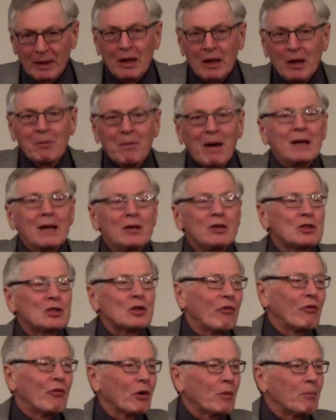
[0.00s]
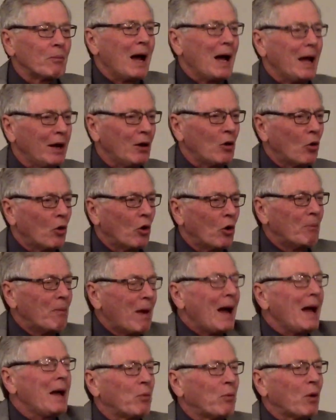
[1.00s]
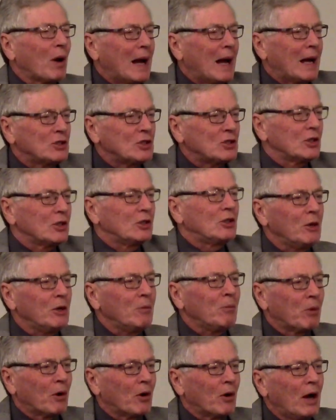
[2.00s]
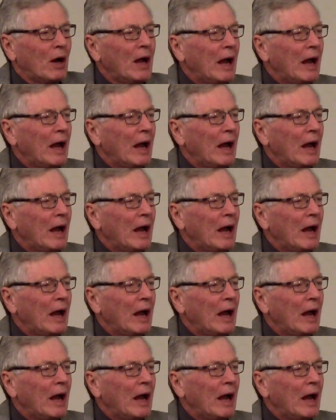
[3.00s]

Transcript: my silver, my gold, my brass, the timber,